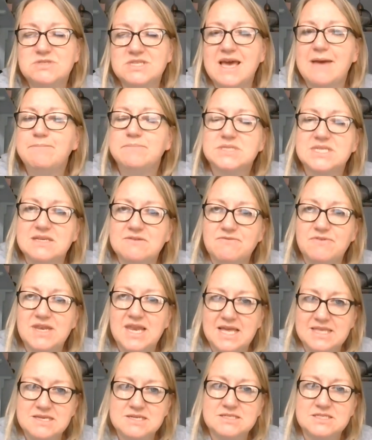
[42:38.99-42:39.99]
tempting for
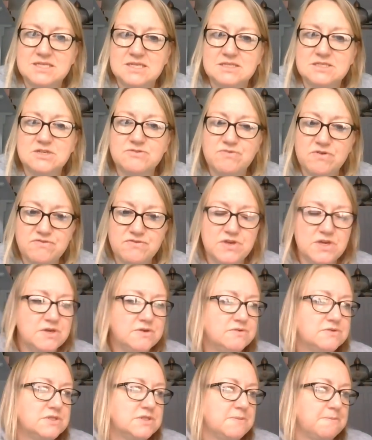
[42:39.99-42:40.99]
Lanyon to
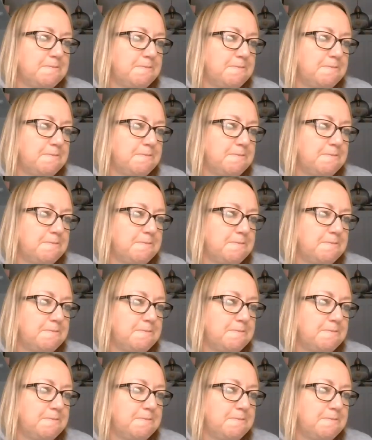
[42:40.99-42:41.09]
refuse.